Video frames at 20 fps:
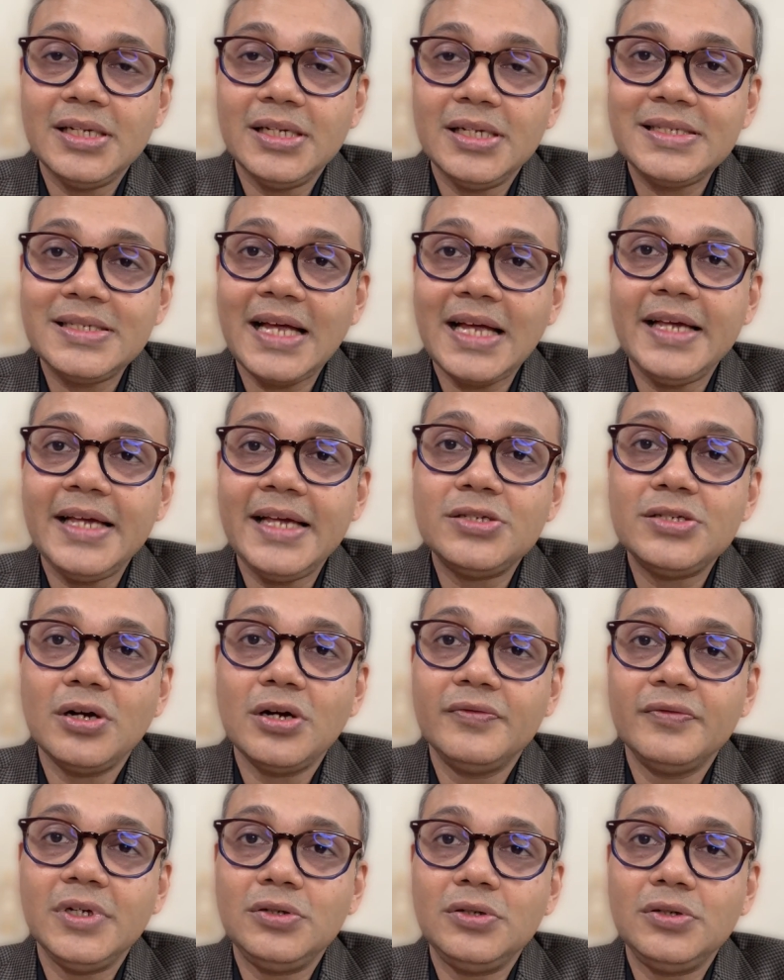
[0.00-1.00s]
the size
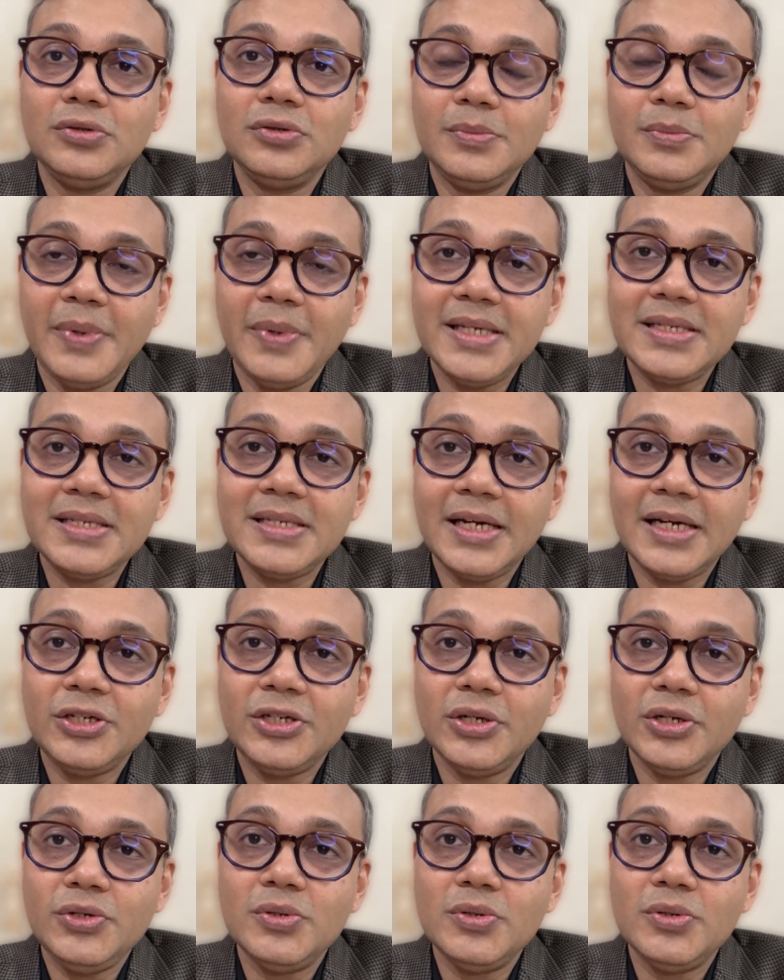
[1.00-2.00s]
of the toothpaste that
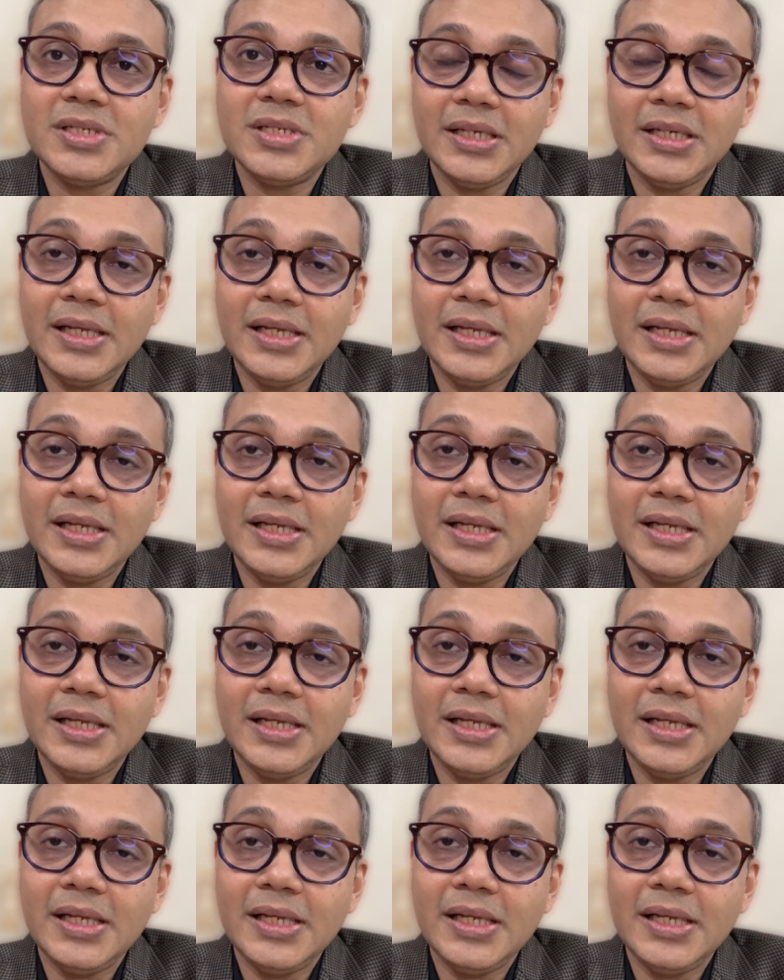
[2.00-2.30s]
you're using,